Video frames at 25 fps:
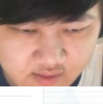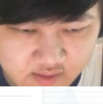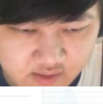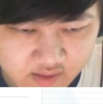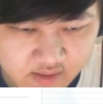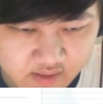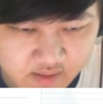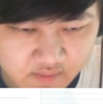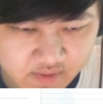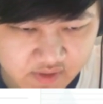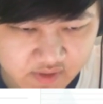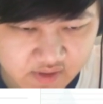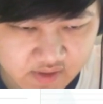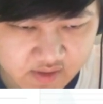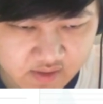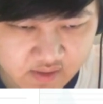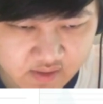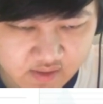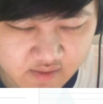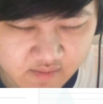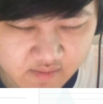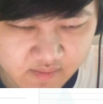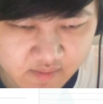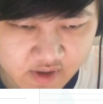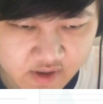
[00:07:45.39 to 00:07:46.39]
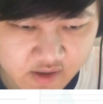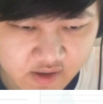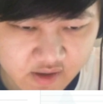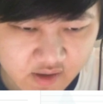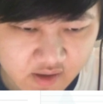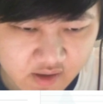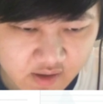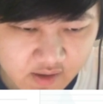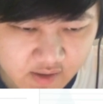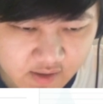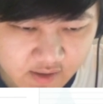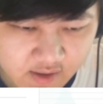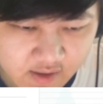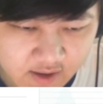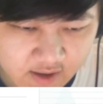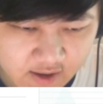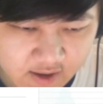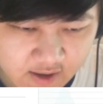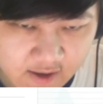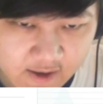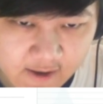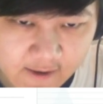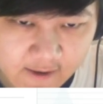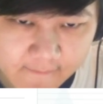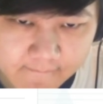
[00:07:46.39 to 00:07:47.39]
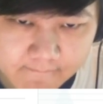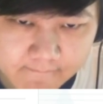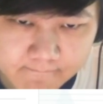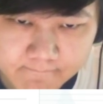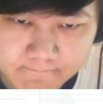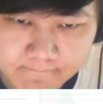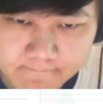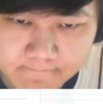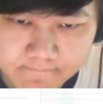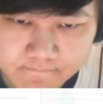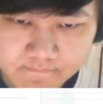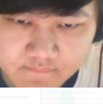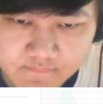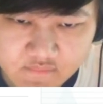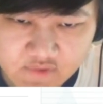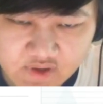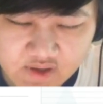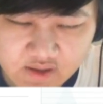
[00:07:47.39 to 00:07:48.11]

I thought we did, never mind. Um,